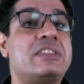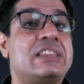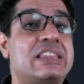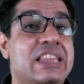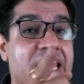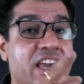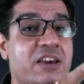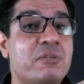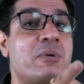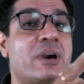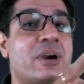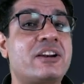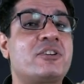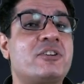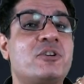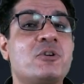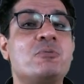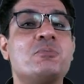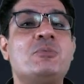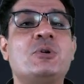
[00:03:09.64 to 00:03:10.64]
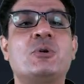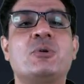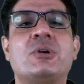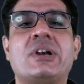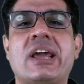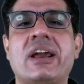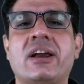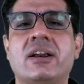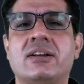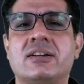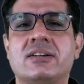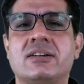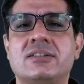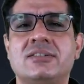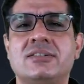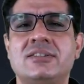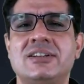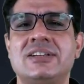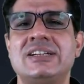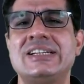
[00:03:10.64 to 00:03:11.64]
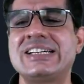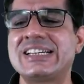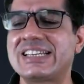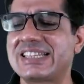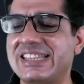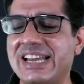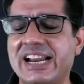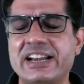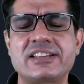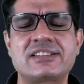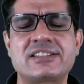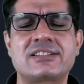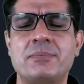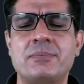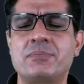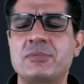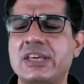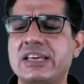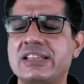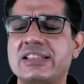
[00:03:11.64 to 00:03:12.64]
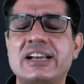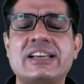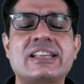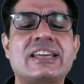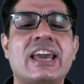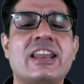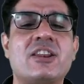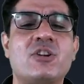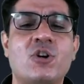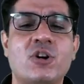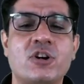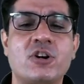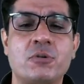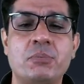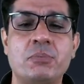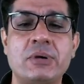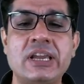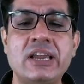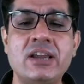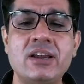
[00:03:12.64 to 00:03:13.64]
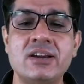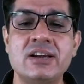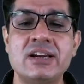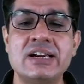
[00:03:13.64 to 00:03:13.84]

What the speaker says: they were to mutate? That is something that cannot be